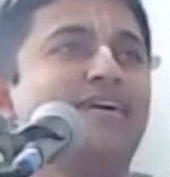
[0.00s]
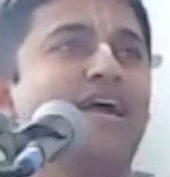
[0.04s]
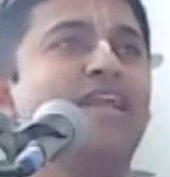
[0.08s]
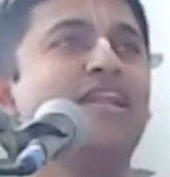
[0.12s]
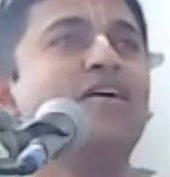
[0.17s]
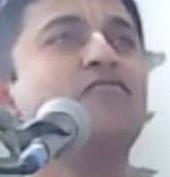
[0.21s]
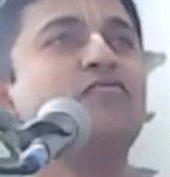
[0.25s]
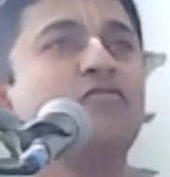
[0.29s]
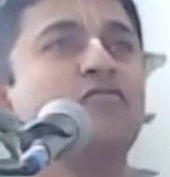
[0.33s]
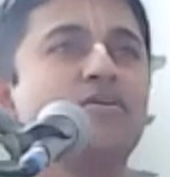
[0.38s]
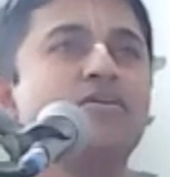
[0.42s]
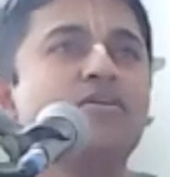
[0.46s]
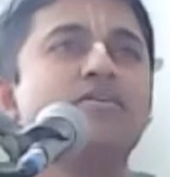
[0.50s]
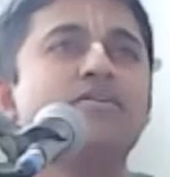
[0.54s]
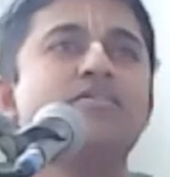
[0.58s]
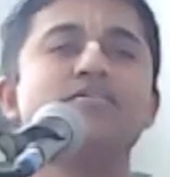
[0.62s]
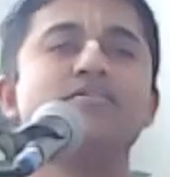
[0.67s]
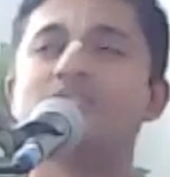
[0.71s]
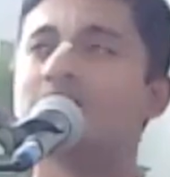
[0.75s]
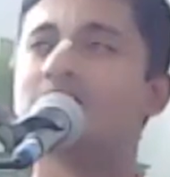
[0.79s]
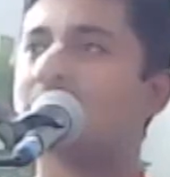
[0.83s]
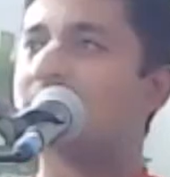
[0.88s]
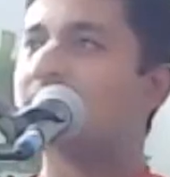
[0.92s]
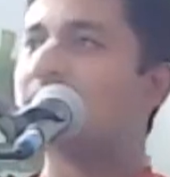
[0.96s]
And if you're
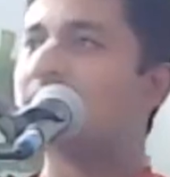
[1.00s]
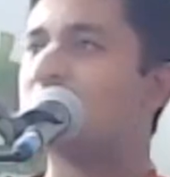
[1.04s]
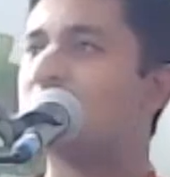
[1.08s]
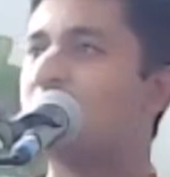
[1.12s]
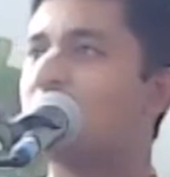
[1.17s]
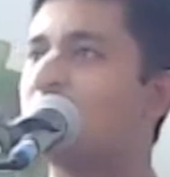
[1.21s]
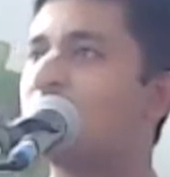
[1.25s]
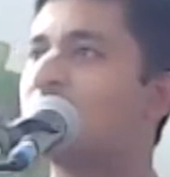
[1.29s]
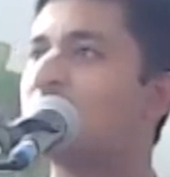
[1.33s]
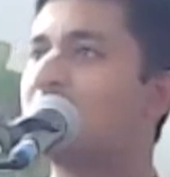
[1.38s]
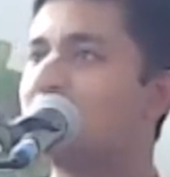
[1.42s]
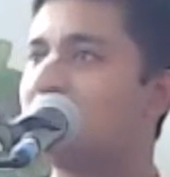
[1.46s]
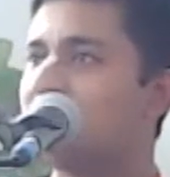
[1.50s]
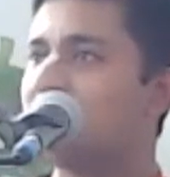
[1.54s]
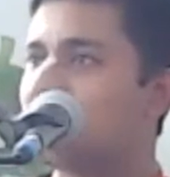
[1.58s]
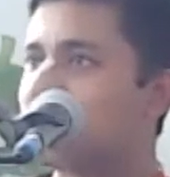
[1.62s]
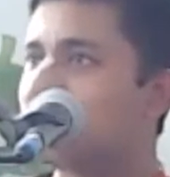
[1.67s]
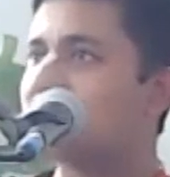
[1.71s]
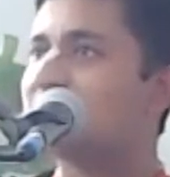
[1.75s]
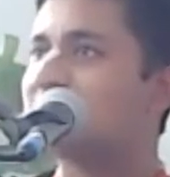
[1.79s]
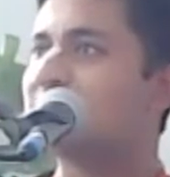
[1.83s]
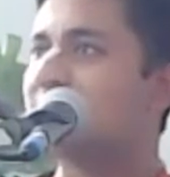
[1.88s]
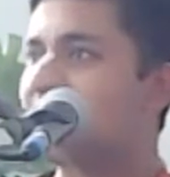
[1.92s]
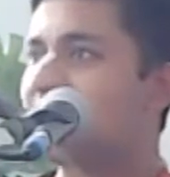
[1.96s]
Nrihari Prabhu, then you
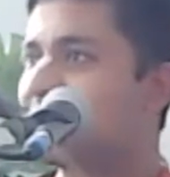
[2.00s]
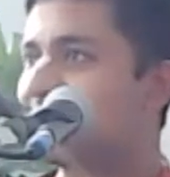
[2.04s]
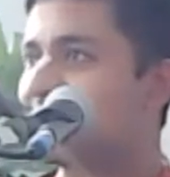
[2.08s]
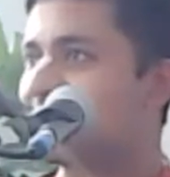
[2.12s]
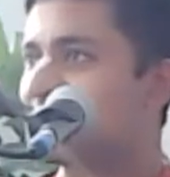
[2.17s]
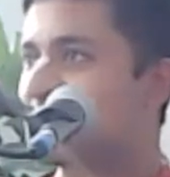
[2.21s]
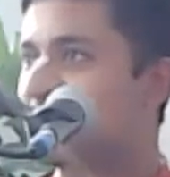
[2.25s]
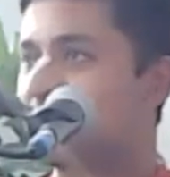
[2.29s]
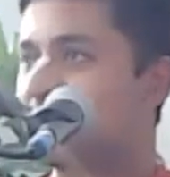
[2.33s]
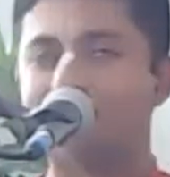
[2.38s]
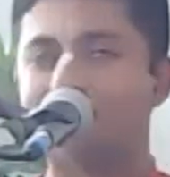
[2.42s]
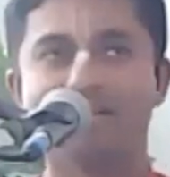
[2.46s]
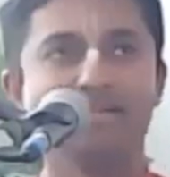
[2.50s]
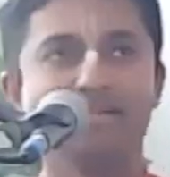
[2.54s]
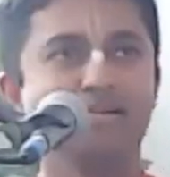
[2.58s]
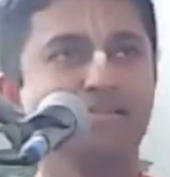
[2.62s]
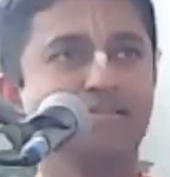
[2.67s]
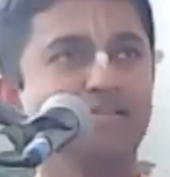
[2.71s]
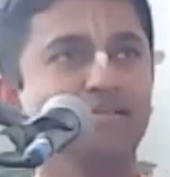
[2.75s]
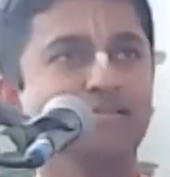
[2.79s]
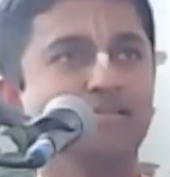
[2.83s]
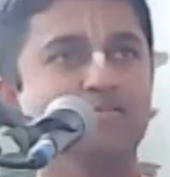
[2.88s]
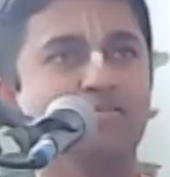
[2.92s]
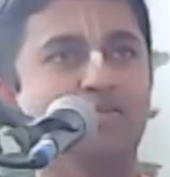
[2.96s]
will sing it as well.
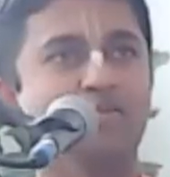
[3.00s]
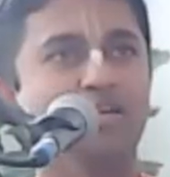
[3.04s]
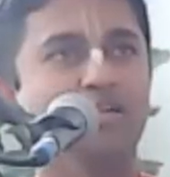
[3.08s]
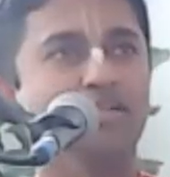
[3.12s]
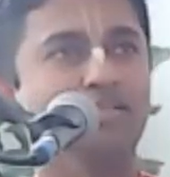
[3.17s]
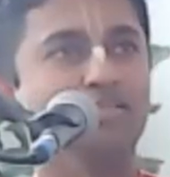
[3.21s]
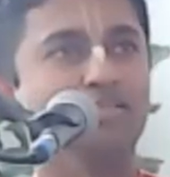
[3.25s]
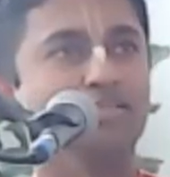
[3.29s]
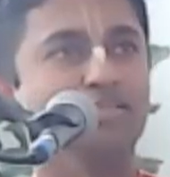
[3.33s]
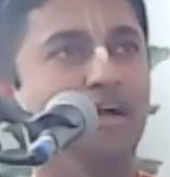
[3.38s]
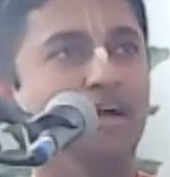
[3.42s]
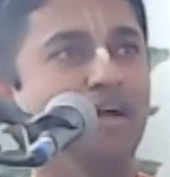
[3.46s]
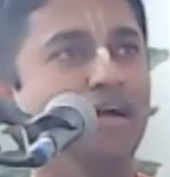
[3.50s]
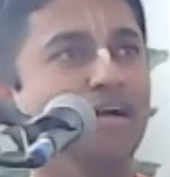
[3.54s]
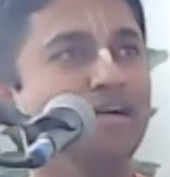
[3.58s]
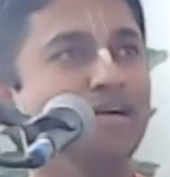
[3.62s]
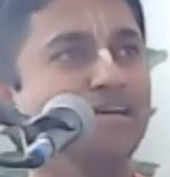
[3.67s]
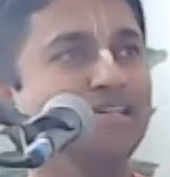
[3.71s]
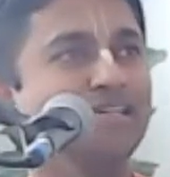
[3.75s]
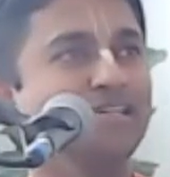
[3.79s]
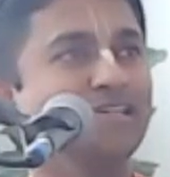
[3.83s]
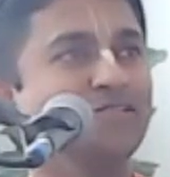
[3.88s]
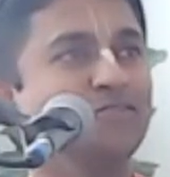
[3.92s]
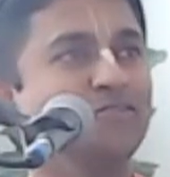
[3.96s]

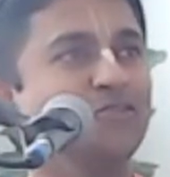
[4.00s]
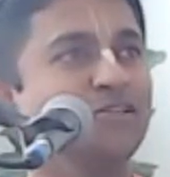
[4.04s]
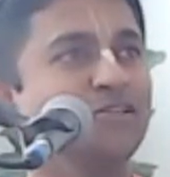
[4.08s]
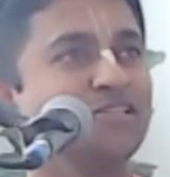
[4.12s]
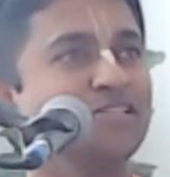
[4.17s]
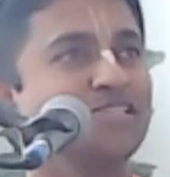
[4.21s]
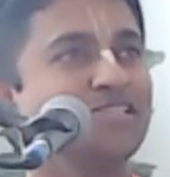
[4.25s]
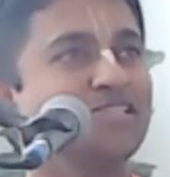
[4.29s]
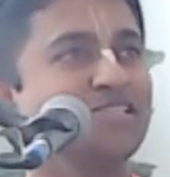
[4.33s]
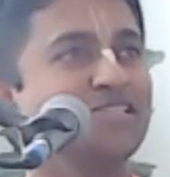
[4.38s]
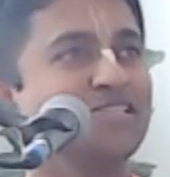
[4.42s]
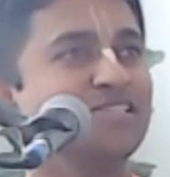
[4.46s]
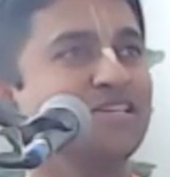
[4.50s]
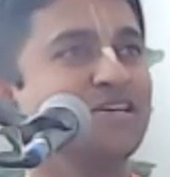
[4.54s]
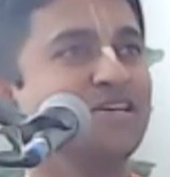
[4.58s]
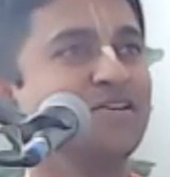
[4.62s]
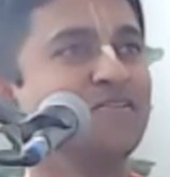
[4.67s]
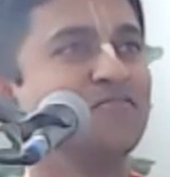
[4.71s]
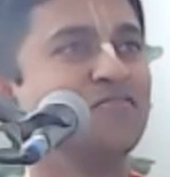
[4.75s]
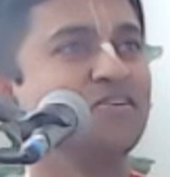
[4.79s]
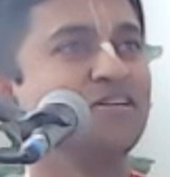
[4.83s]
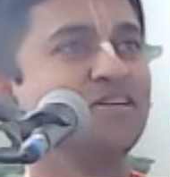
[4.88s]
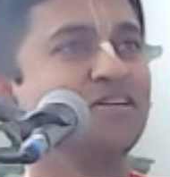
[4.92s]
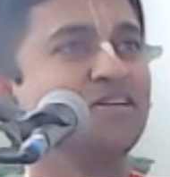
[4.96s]
Vrindaye Tulasi
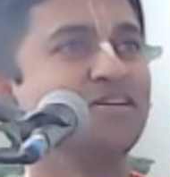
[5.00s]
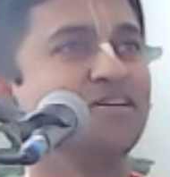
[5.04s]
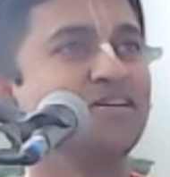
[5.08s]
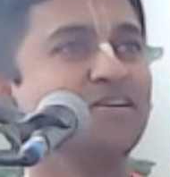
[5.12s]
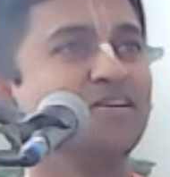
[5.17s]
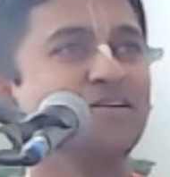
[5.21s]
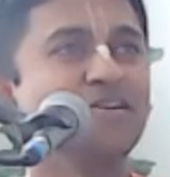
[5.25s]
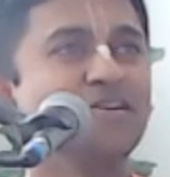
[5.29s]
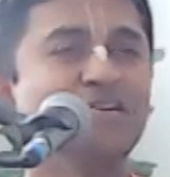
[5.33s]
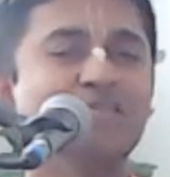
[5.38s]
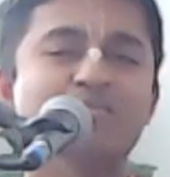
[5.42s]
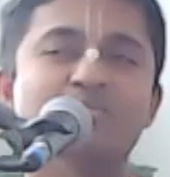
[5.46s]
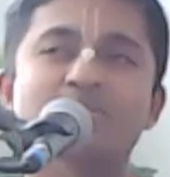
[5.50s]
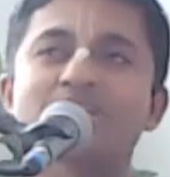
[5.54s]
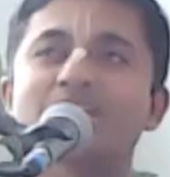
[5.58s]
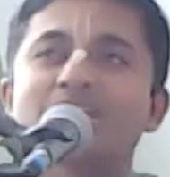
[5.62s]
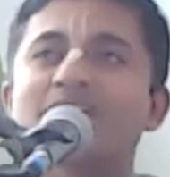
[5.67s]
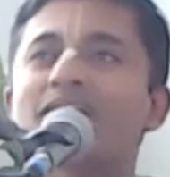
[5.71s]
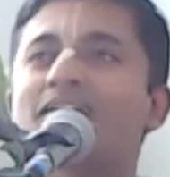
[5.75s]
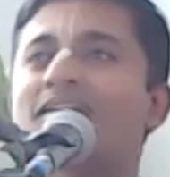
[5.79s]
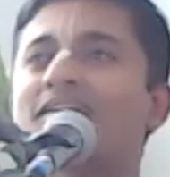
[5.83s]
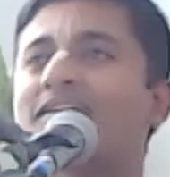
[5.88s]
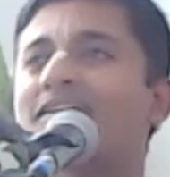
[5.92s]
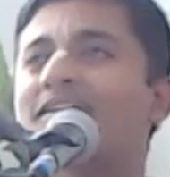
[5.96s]
Devyai
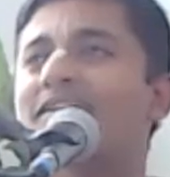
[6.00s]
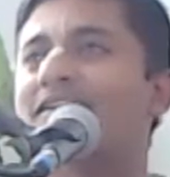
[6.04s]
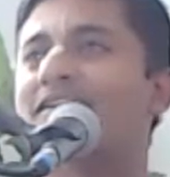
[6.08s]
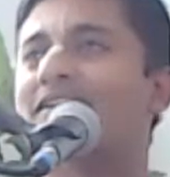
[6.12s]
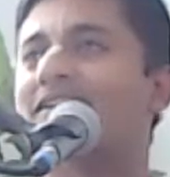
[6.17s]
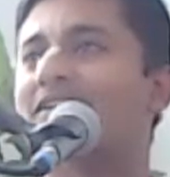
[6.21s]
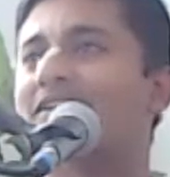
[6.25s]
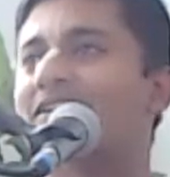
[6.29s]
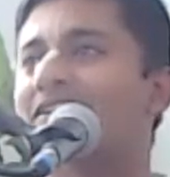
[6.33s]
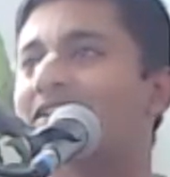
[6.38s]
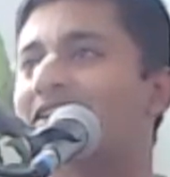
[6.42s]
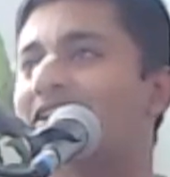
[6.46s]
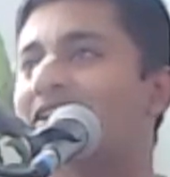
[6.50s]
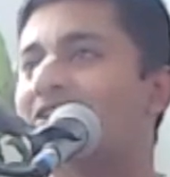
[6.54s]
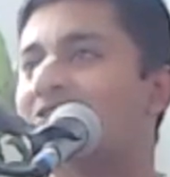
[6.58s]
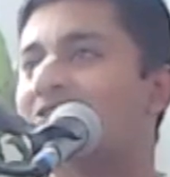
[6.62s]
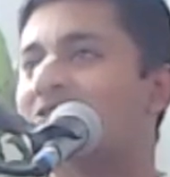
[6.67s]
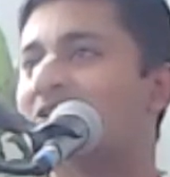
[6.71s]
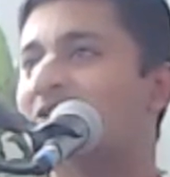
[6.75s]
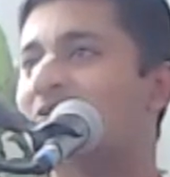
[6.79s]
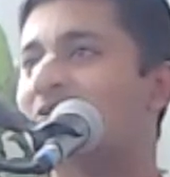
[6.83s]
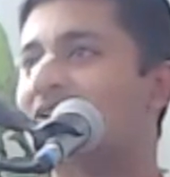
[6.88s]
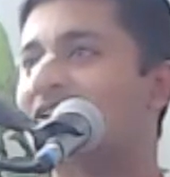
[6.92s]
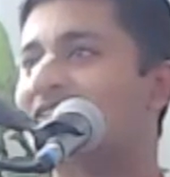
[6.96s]
Priyaye
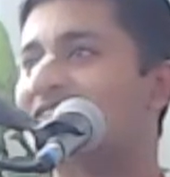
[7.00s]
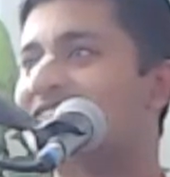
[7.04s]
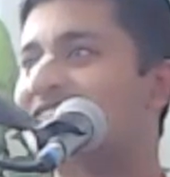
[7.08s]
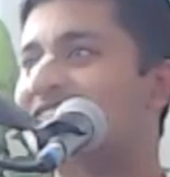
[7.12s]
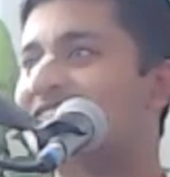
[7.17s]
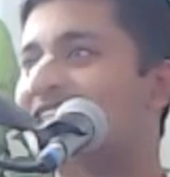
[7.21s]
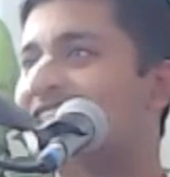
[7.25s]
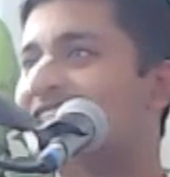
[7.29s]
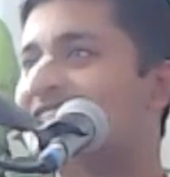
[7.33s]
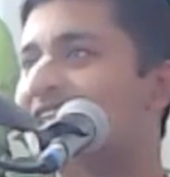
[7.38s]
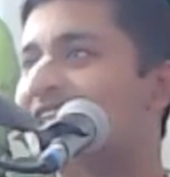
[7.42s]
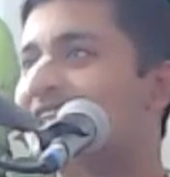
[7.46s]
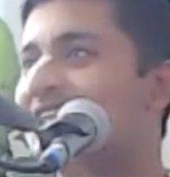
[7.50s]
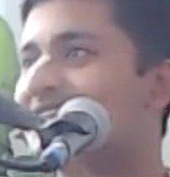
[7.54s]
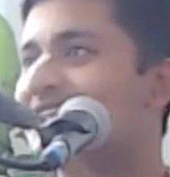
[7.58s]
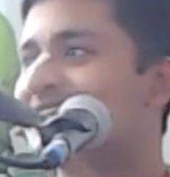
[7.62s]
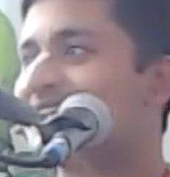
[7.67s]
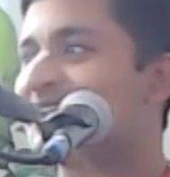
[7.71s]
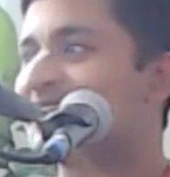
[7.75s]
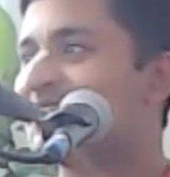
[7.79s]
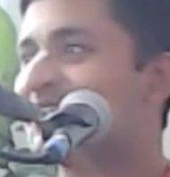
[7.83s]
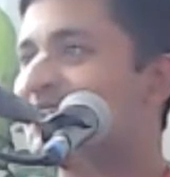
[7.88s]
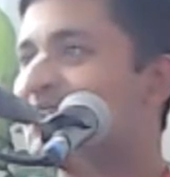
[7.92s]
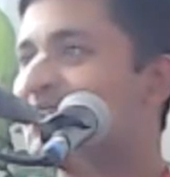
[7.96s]
Keshavasya
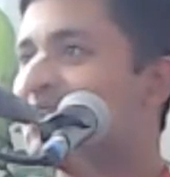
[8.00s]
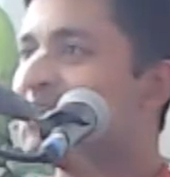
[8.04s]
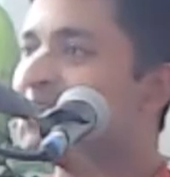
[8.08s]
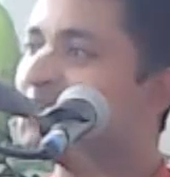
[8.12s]
Cha